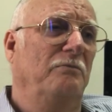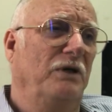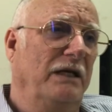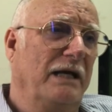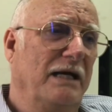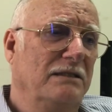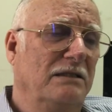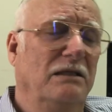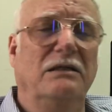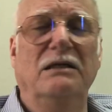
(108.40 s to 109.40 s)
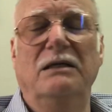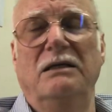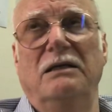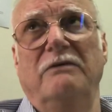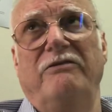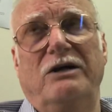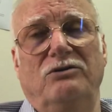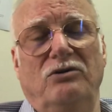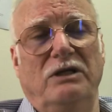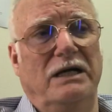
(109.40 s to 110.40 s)
precasted in the
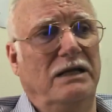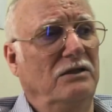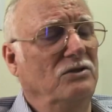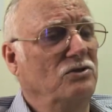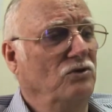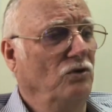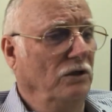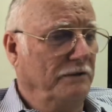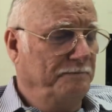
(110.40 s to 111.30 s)
factory and installed.